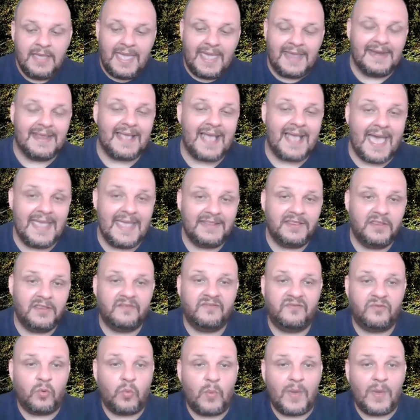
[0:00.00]
and kind
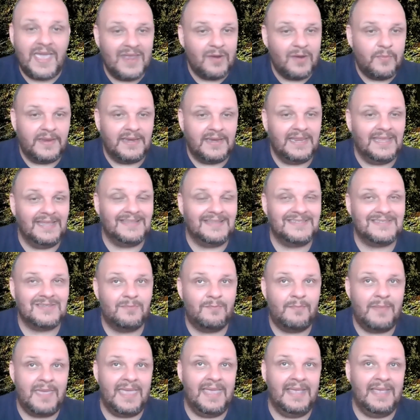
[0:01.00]
of where we need
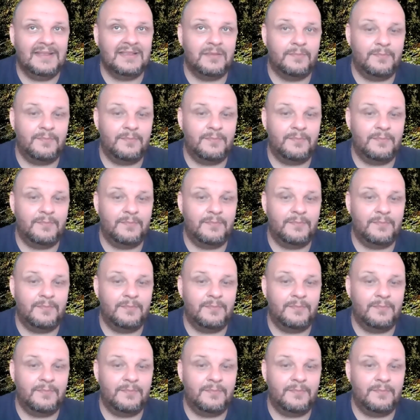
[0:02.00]
to make